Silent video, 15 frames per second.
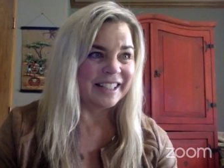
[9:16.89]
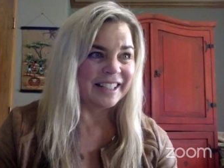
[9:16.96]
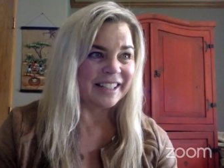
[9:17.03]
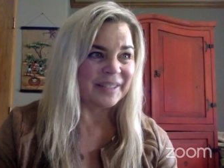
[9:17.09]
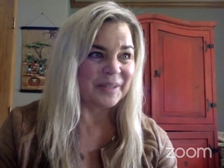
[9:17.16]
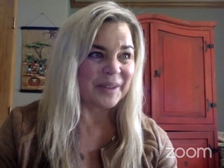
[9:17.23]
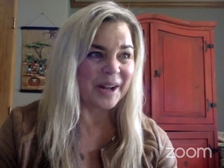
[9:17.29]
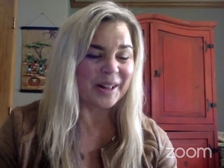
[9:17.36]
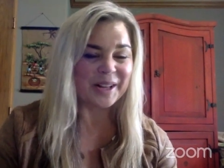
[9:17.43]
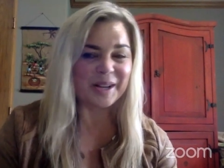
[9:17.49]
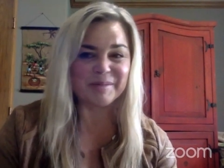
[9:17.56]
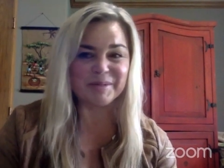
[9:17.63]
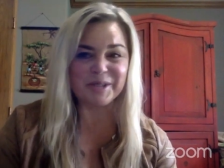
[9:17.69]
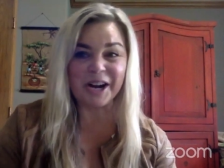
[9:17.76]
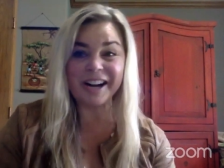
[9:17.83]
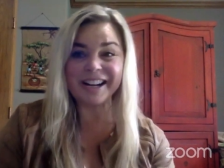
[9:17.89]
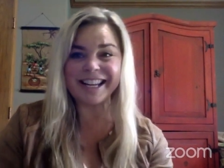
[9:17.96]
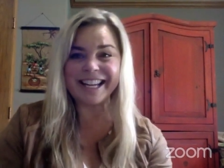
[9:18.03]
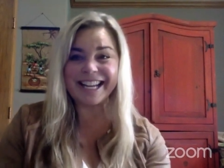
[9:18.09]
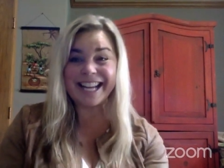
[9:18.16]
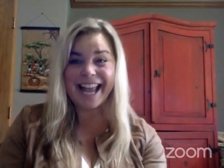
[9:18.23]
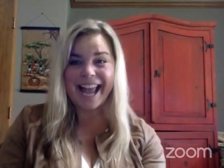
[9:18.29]
while I'm
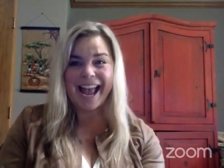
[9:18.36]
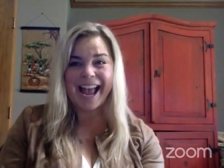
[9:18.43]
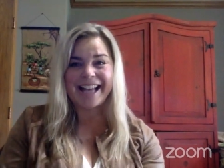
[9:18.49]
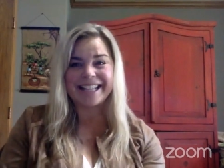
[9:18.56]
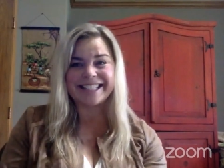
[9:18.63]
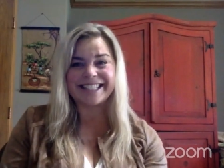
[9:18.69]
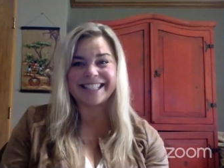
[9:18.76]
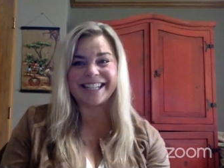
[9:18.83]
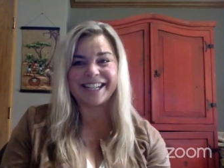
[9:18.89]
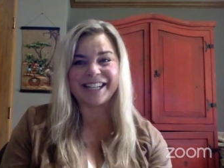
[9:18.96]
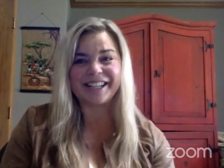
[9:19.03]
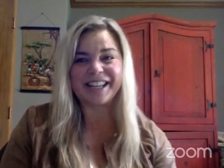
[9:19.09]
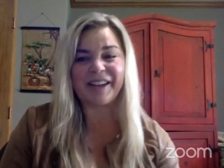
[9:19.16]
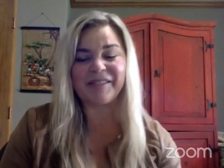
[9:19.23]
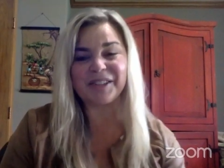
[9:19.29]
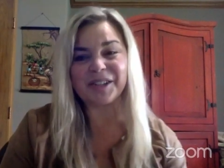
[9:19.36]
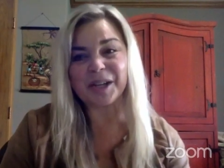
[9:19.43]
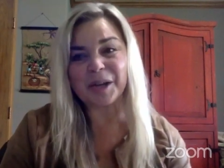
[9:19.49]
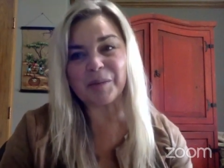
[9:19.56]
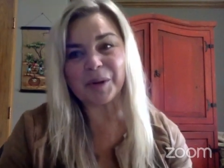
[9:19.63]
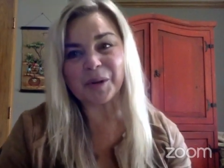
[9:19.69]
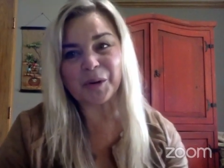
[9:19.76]
talking, and Kevin will
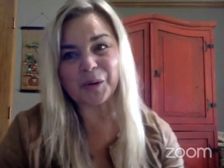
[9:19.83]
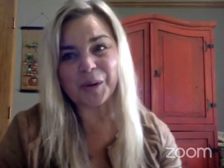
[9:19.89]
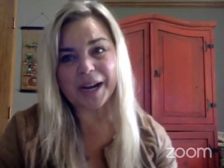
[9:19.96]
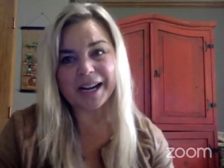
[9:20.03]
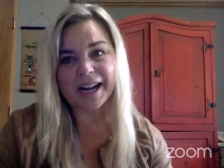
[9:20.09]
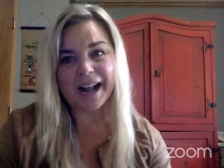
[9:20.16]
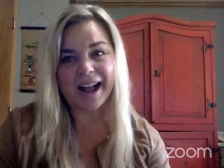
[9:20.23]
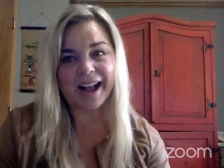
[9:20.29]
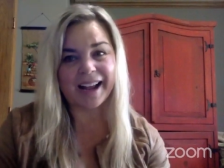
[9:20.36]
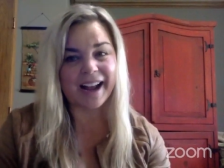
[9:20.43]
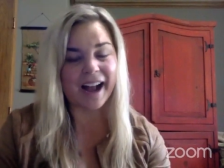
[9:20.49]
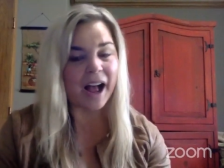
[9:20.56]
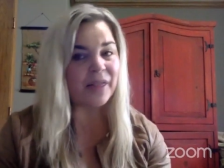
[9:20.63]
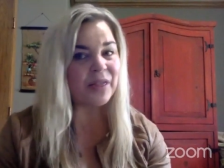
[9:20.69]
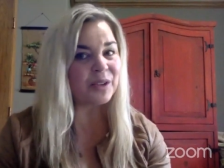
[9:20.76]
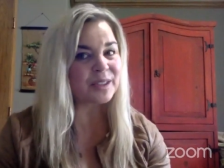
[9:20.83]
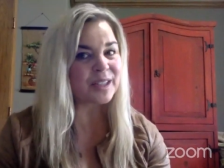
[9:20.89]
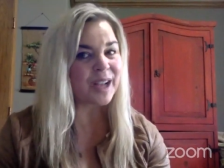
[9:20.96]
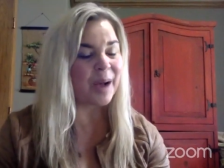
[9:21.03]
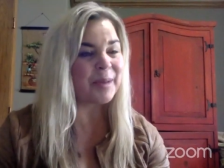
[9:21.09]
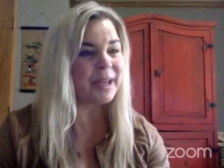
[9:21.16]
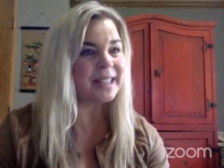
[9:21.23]
keep a great eye on those
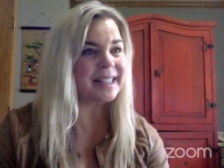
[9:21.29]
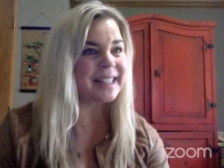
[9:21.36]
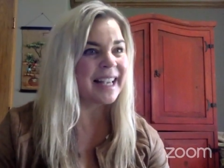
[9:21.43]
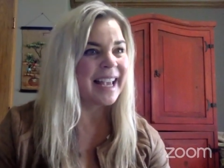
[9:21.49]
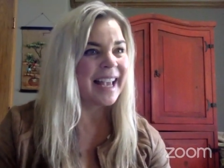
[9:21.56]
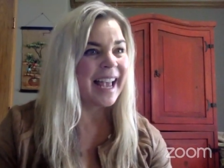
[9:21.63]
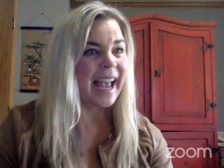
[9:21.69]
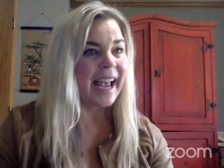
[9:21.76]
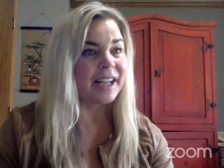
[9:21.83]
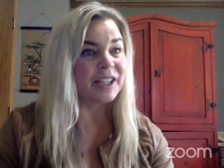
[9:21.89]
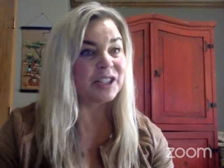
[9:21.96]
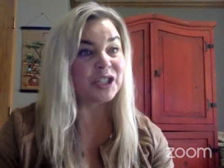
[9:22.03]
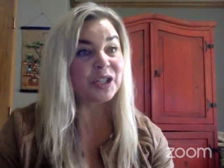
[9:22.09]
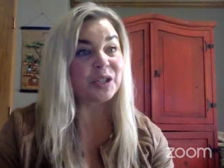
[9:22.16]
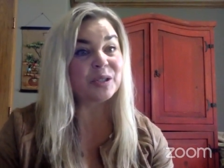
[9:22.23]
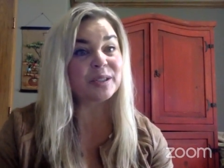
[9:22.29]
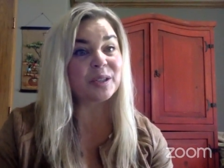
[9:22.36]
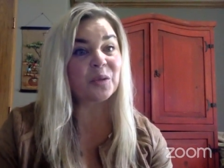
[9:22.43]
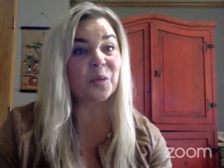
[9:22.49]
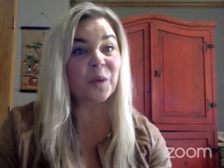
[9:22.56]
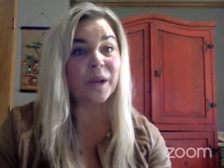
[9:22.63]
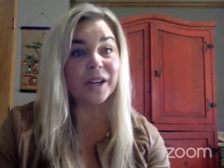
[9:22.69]
comments and choose a
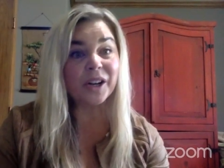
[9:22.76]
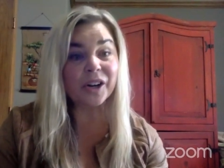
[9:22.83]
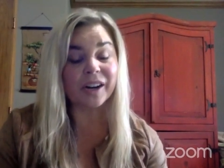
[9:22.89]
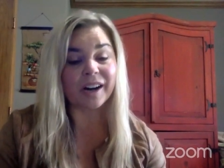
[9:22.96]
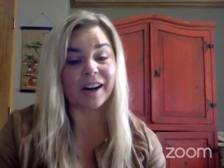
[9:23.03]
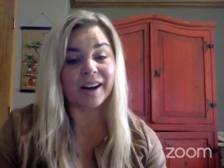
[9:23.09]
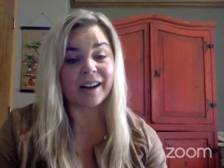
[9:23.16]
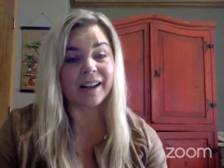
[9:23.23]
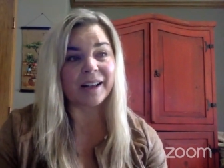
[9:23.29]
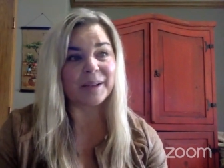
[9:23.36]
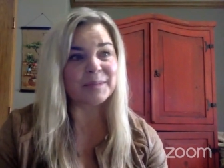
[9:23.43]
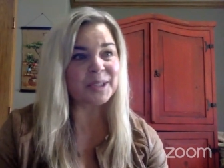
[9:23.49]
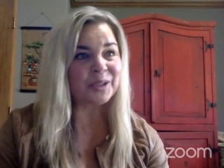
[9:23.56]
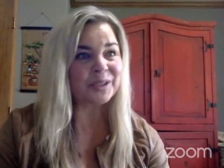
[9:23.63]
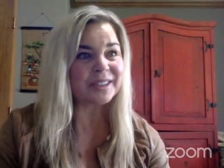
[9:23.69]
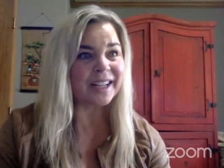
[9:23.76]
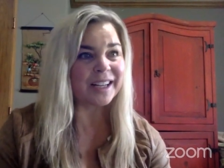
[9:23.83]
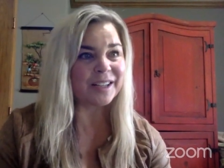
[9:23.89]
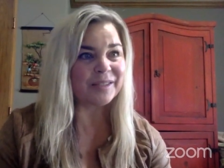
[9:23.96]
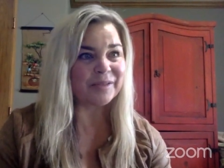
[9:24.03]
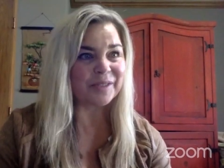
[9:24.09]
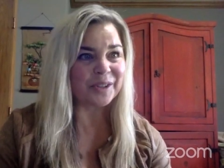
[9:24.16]
winner. I'm so
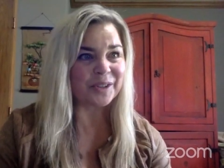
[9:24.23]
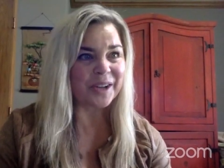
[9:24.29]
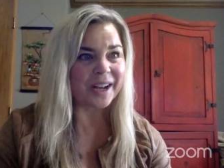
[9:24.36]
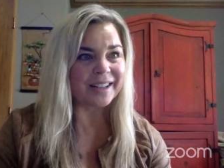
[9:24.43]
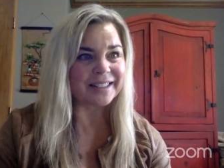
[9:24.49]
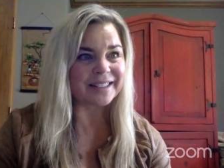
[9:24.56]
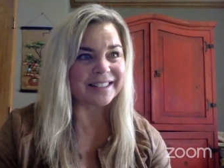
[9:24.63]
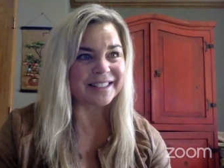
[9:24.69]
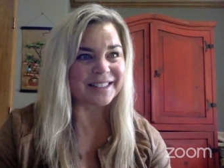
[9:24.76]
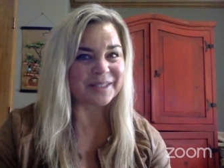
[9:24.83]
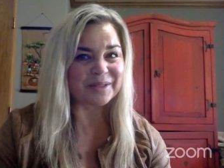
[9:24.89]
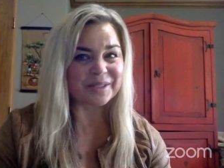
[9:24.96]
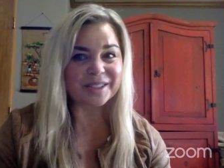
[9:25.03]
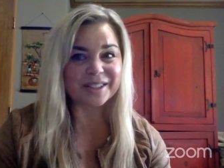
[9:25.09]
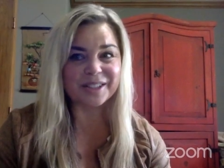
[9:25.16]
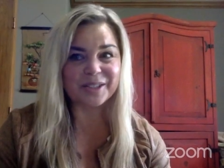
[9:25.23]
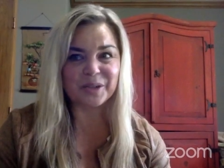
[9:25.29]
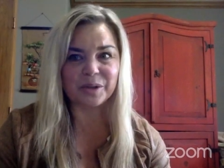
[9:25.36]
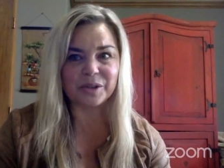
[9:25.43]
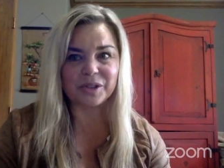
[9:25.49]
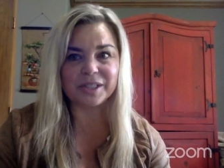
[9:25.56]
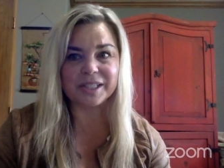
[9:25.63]
excited for you guys. It's really
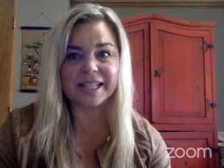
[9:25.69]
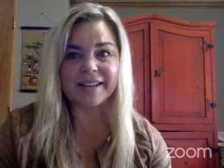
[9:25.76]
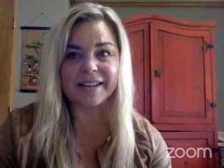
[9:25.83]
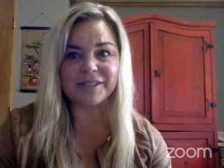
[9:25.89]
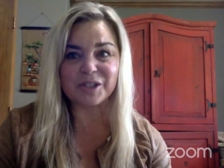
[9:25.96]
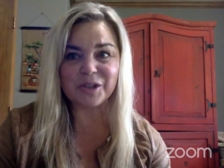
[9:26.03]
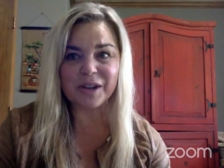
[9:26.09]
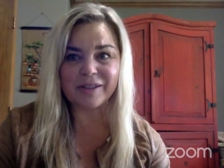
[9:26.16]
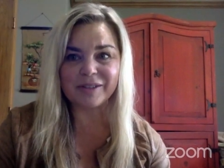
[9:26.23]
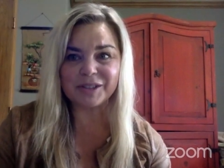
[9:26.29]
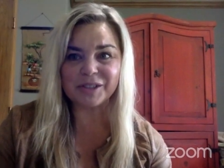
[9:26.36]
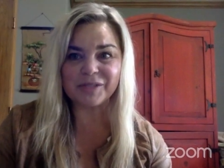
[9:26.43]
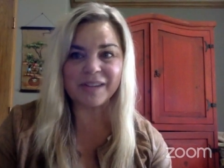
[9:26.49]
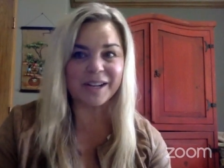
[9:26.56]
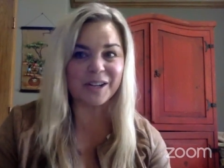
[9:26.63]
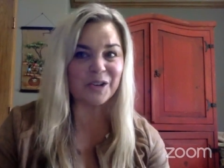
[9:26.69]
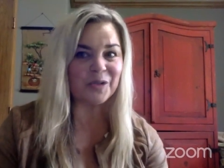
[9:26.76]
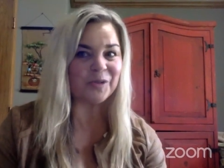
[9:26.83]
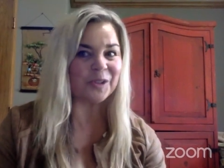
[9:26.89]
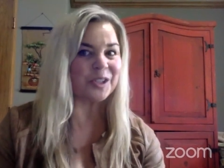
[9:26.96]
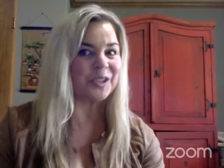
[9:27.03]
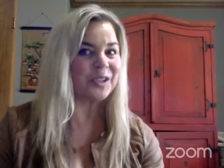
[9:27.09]
cool. You didn't have to travel to
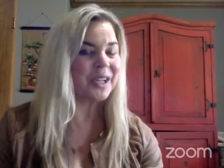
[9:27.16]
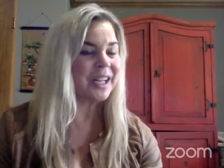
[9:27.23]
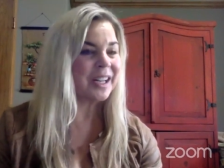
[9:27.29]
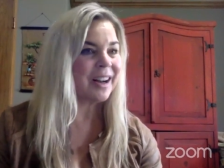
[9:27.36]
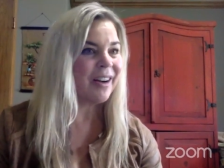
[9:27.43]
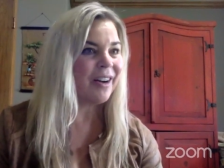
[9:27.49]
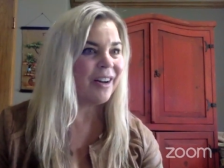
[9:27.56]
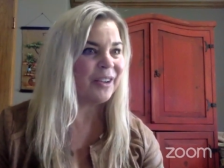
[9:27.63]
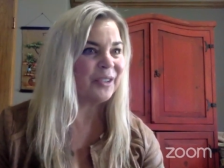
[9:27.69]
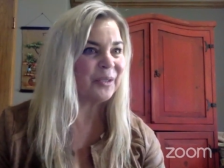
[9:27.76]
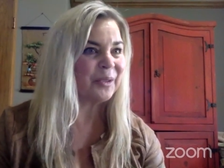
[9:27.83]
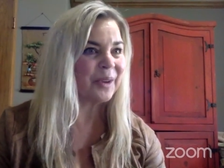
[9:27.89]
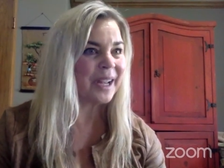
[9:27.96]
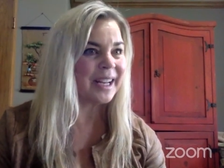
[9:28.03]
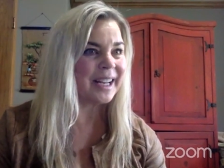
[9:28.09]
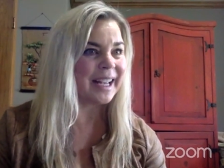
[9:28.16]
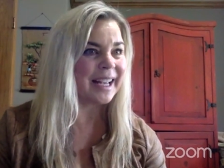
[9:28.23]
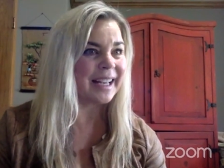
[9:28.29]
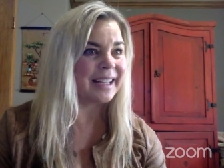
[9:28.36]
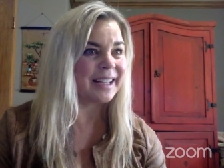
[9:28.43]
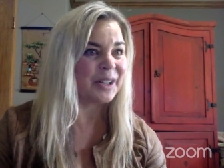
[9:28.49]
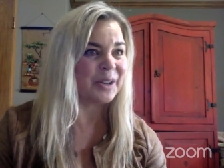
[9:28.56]
Vancouver. You get it all right
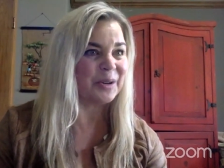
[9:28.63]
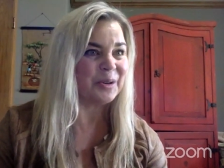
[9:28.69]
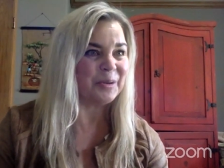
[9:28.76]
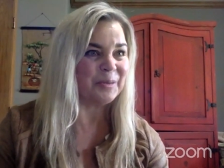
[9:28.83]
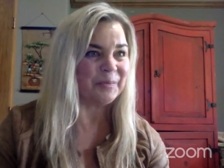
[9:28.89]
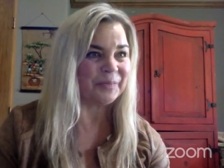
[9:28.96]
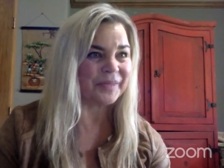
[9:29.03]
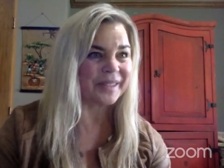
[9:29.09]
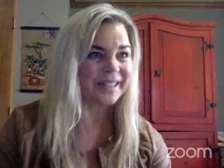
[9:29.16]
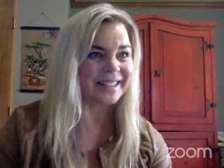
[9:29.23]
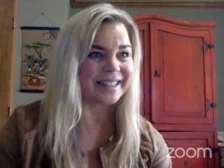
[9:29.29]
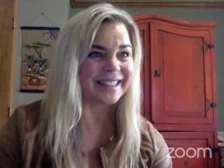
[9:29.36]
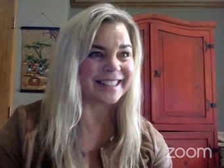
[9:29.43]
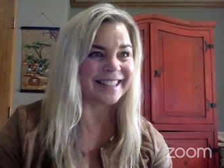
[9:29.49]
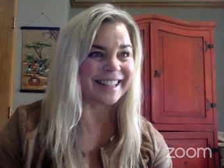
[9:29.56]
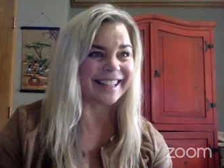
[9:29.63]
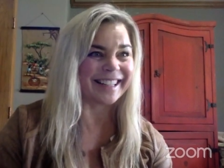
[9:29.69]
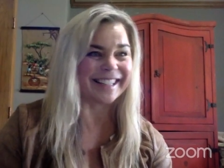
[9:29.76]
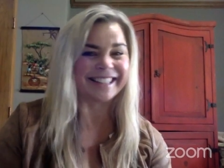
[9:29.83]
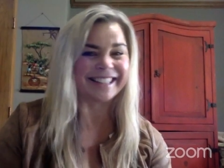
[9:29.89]
at home. It's exciting.